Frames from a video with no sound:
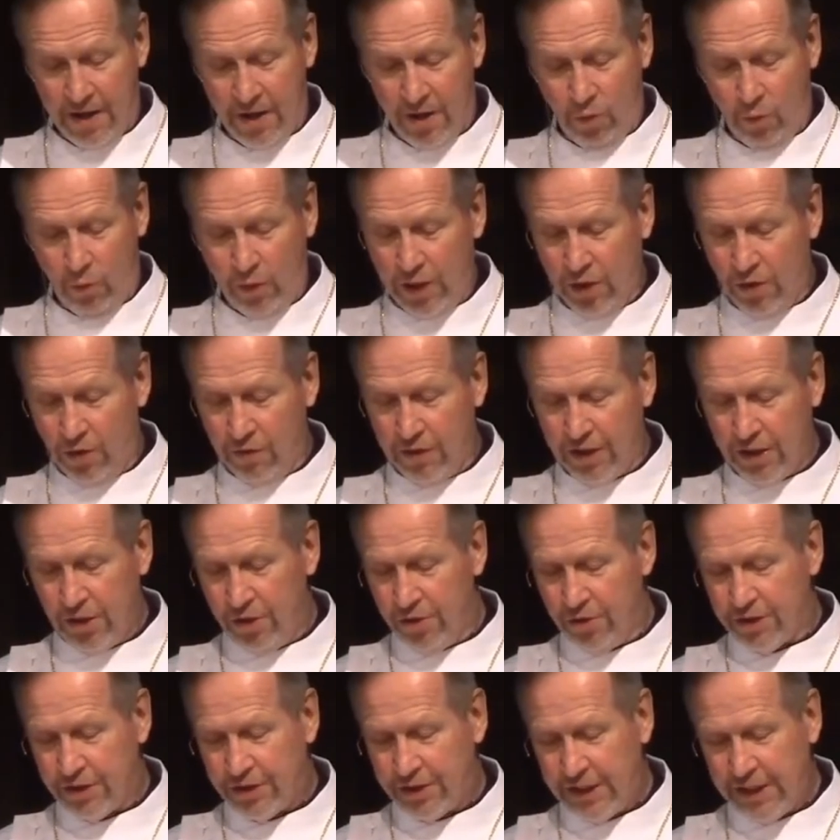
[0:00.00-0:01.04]
we know that
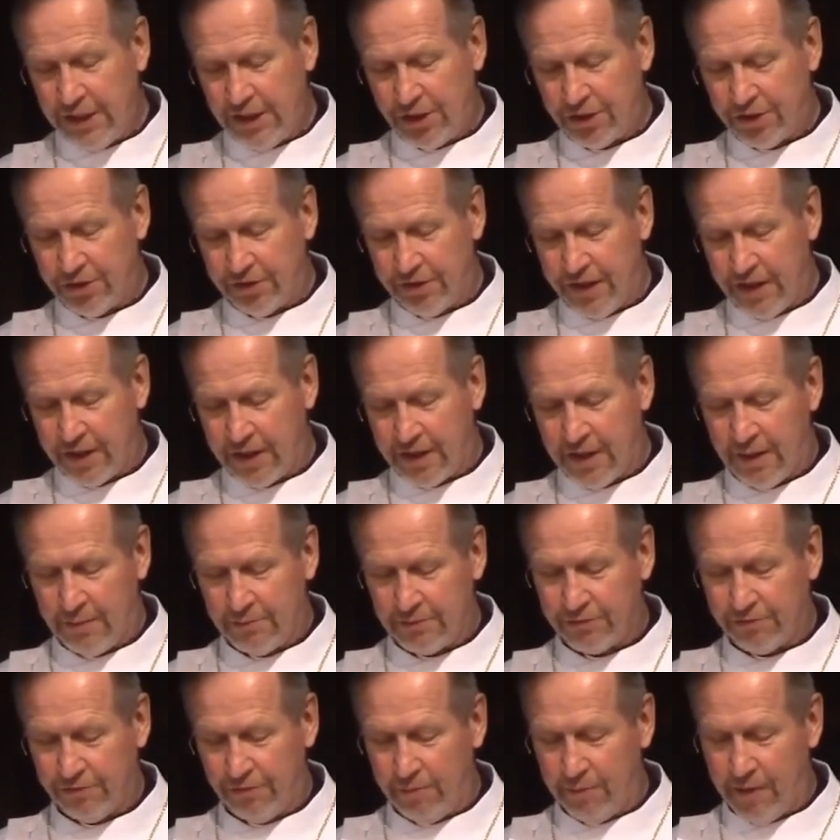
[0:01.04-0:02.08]
you're a teacher that comes
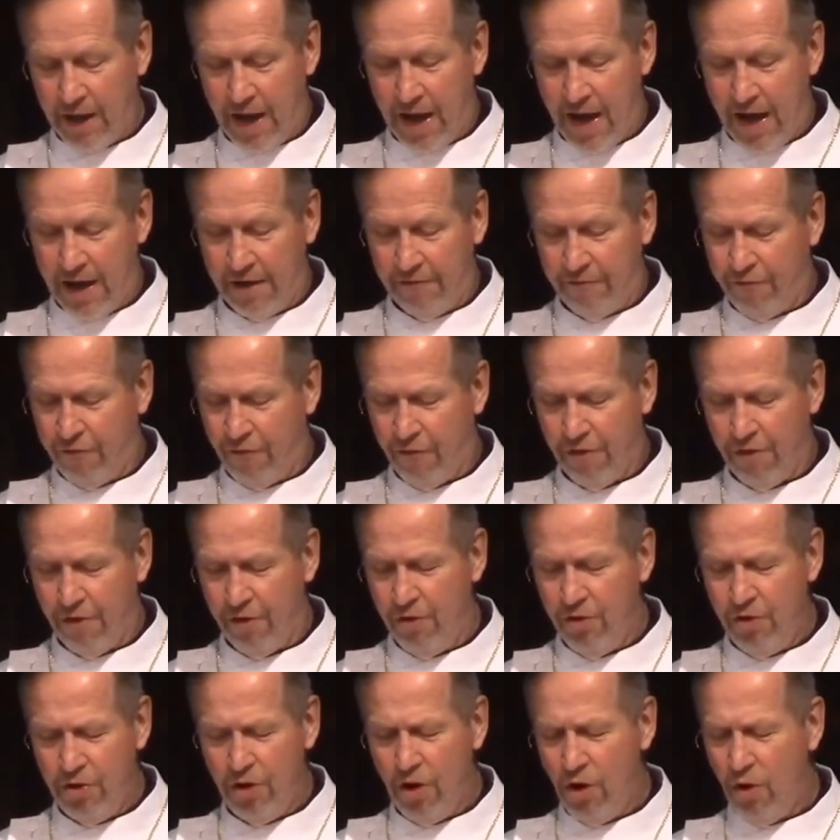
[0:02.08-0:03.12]
from God, for
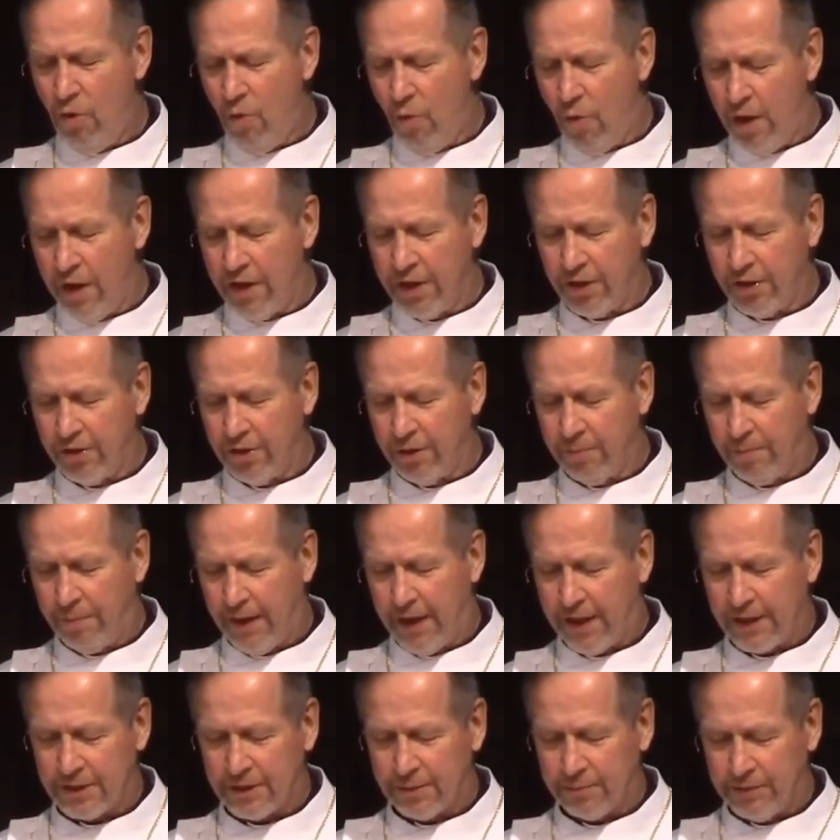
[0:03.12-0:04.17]
no one could
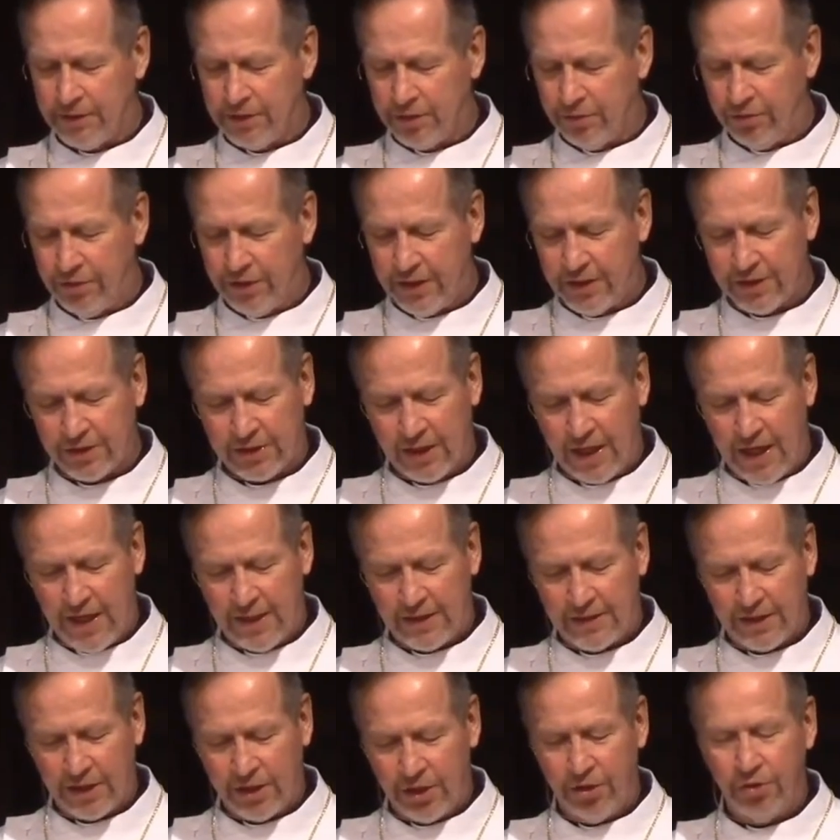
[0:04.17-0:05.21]
possibly do these signs
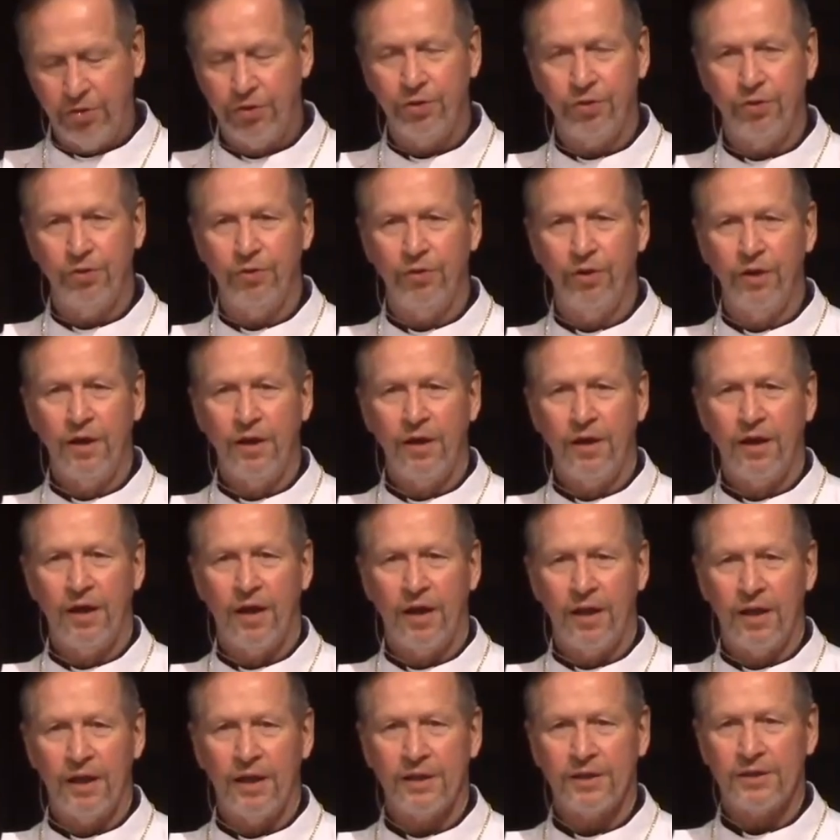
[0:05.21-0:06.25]
that you do
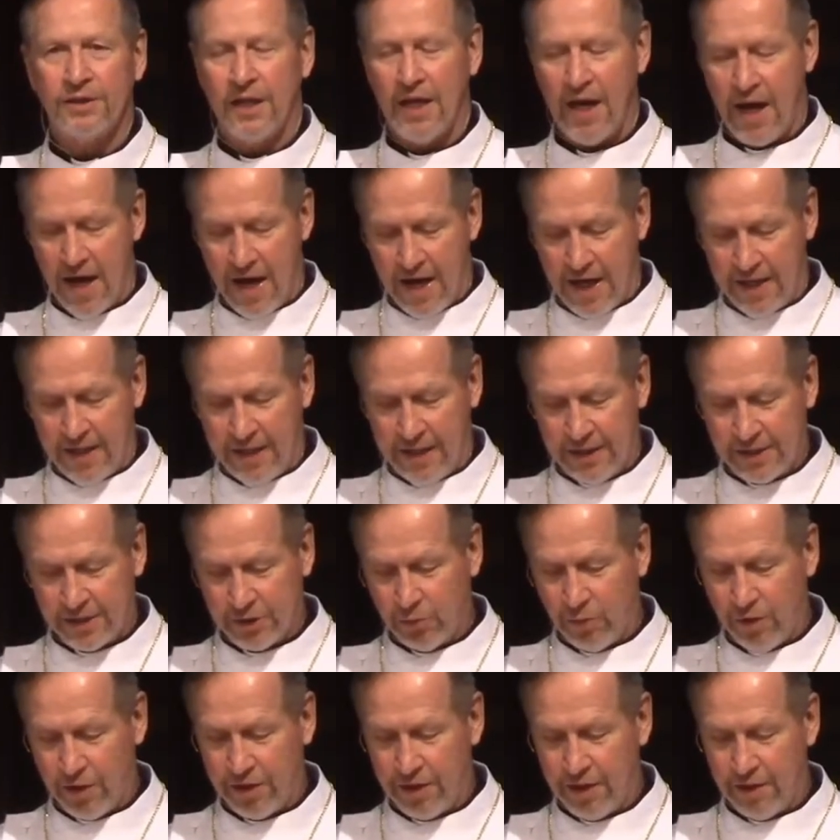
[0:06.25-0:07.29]
unless God is
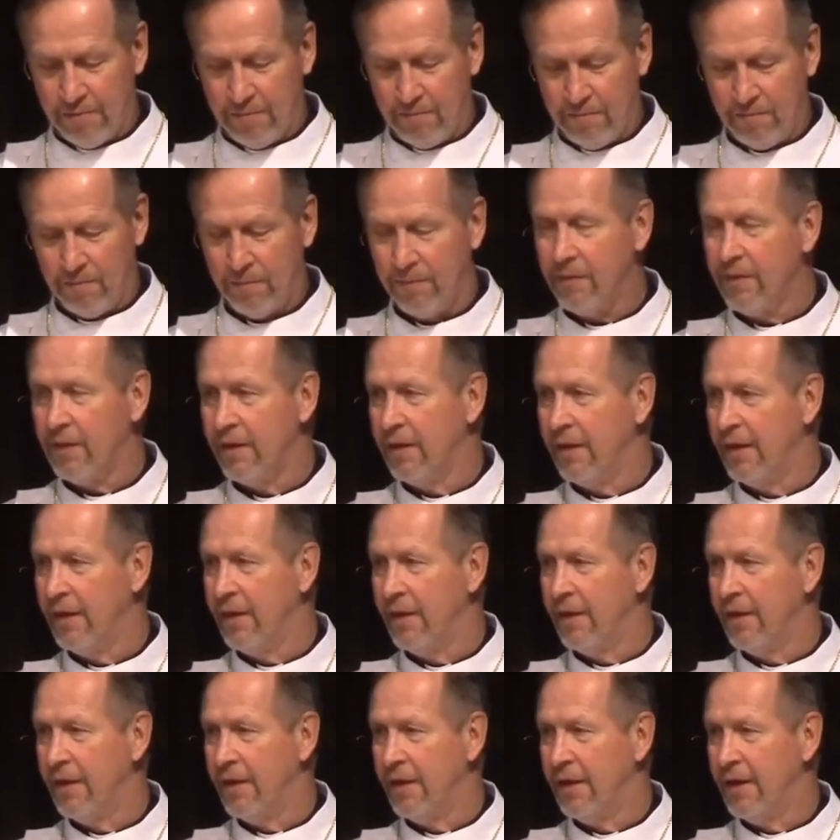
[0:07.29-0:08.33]
with him.
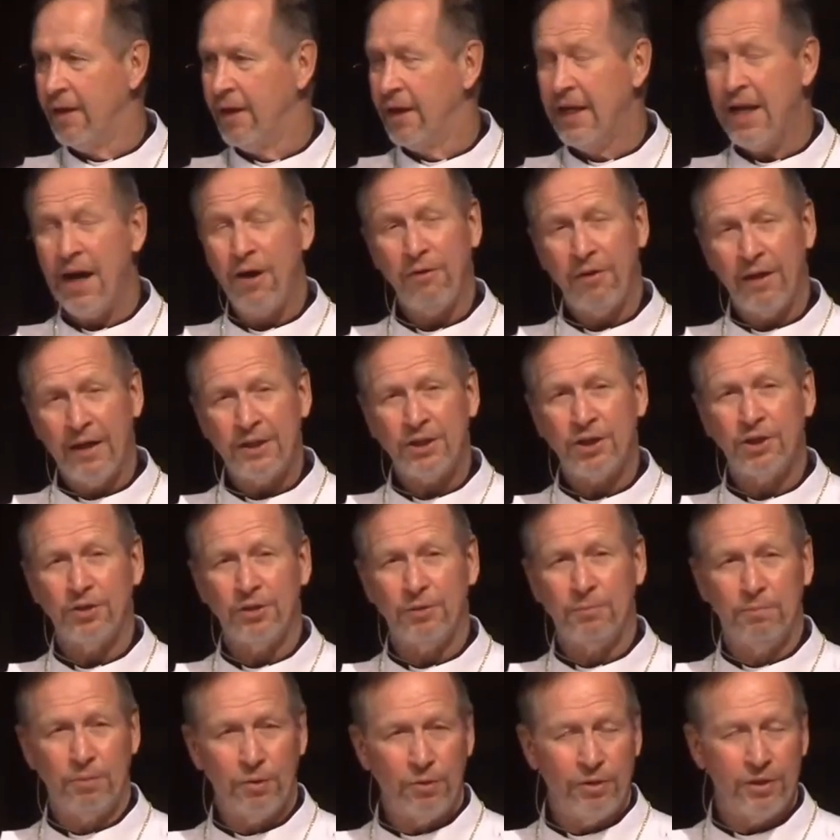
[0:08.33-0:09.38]
Now, unless you're a
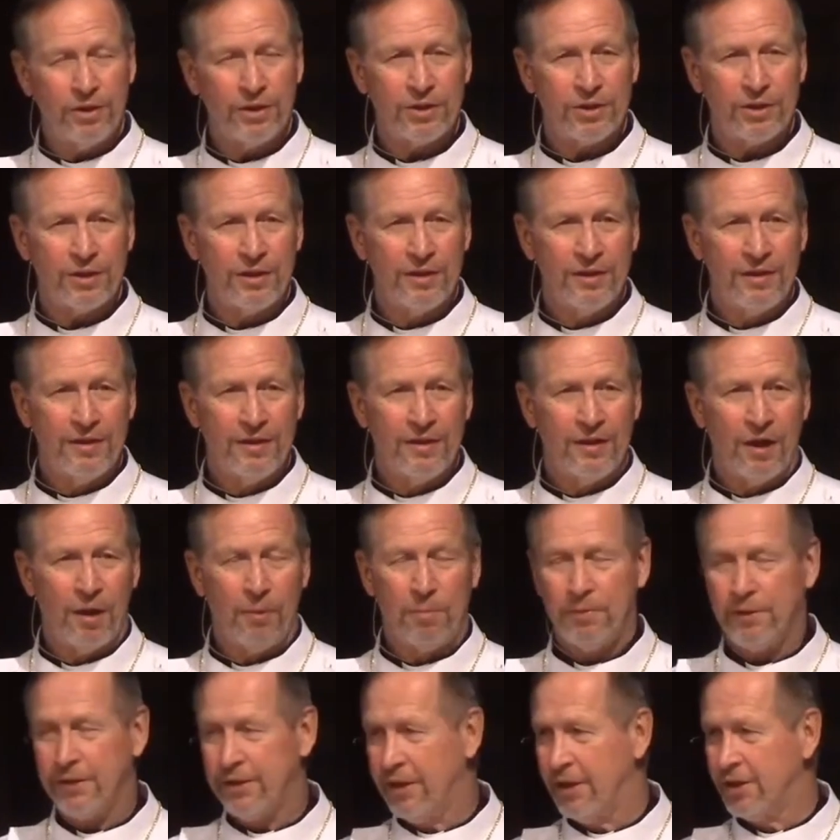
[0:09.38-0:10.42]
Buddhist or
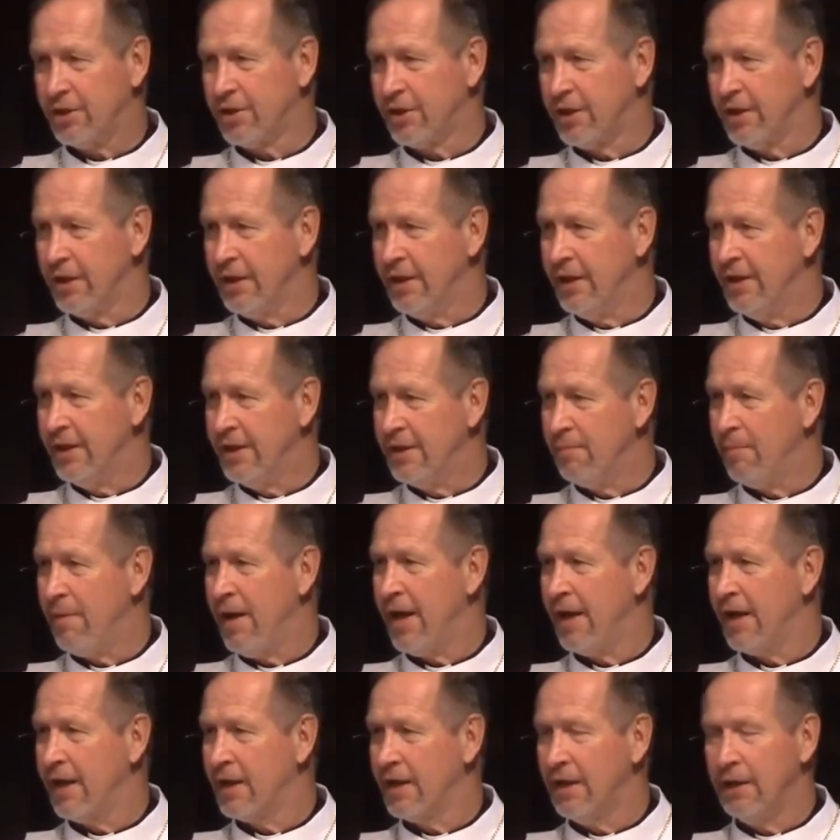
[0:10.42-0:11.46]
potentially
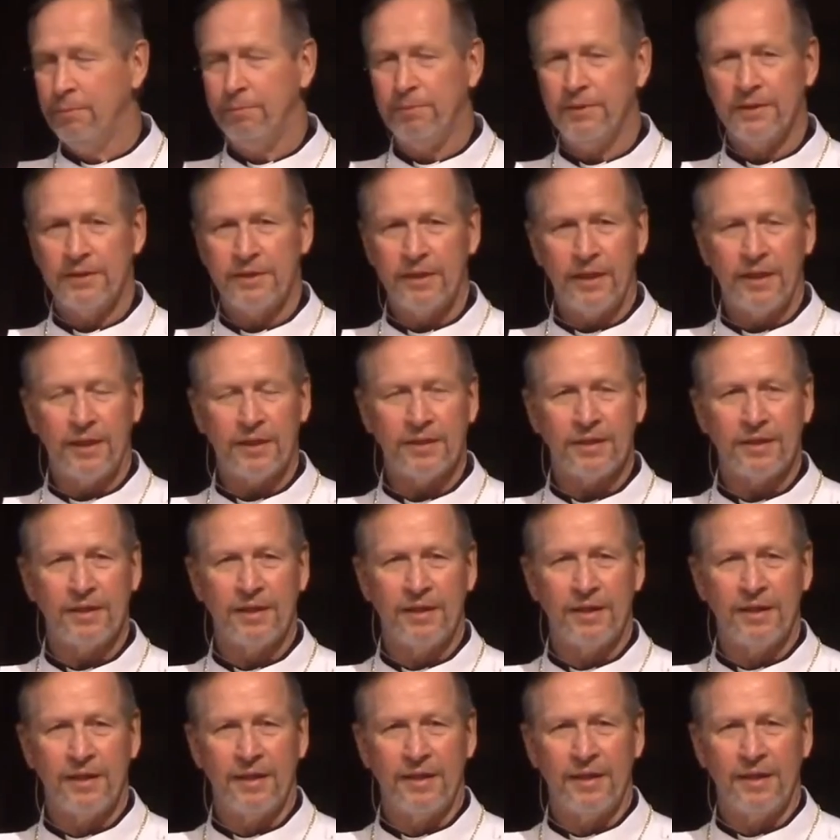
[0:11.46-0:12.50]
demonically possessed,
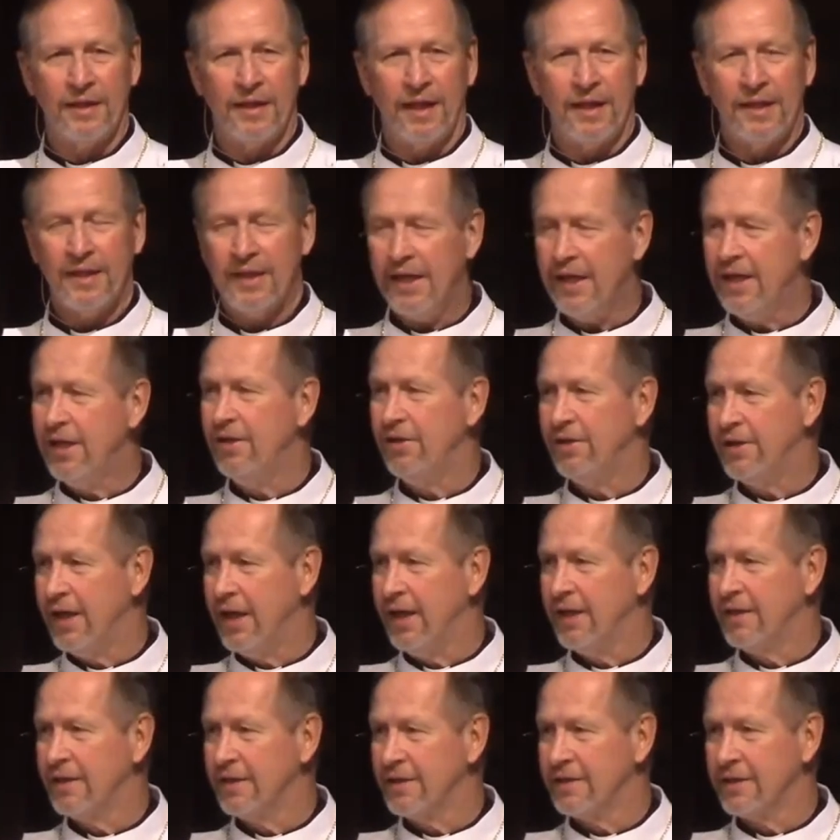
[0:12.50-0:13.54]
I think you'd
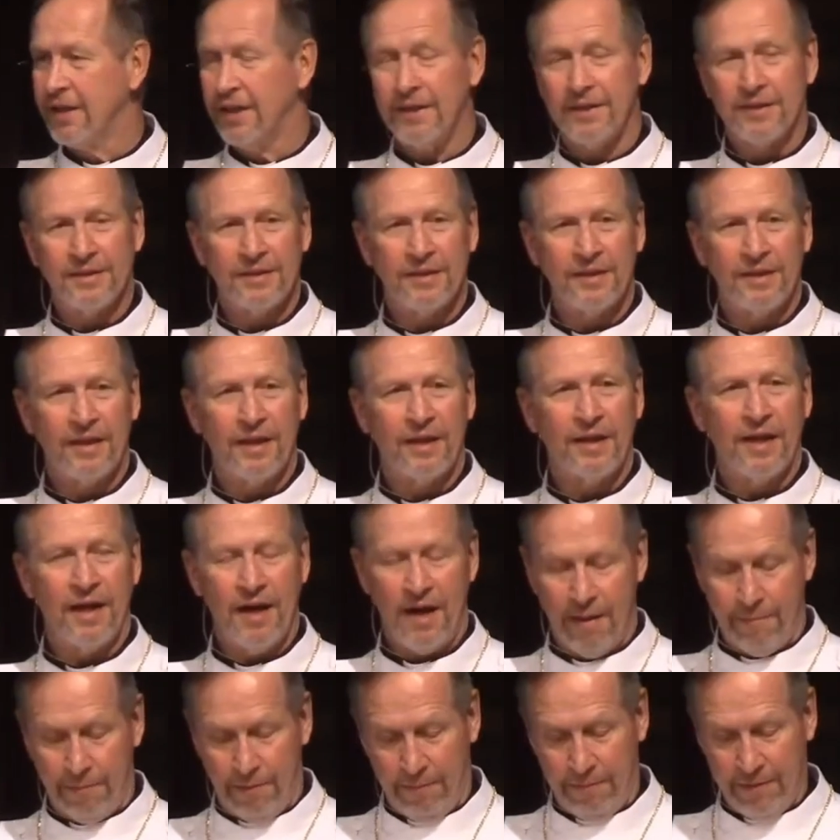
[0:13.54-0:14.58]
take this as a
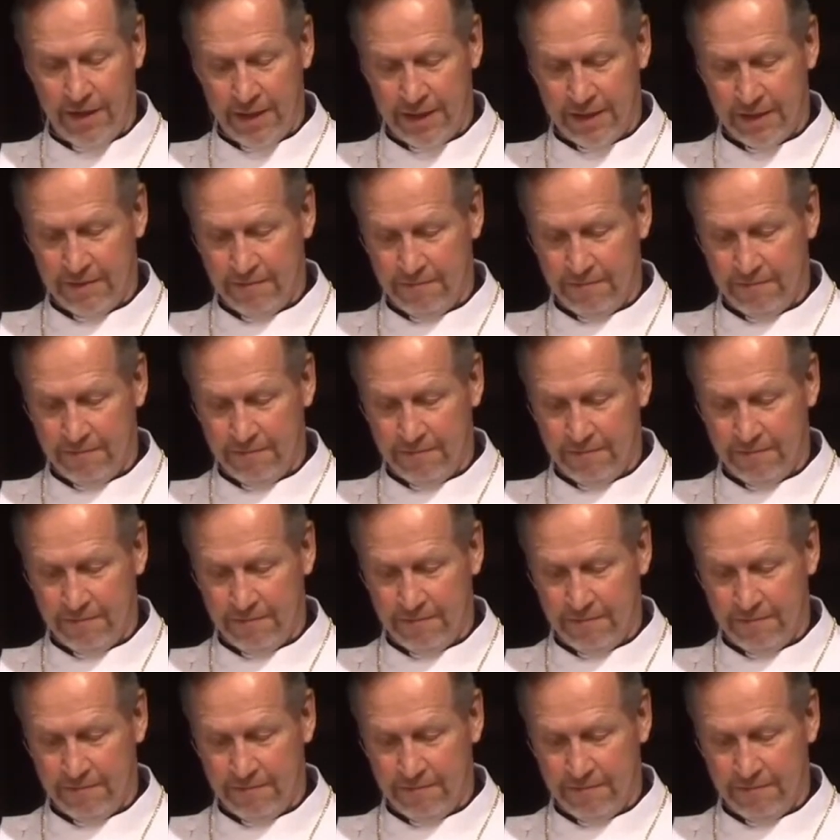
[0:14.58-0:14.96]
compliment.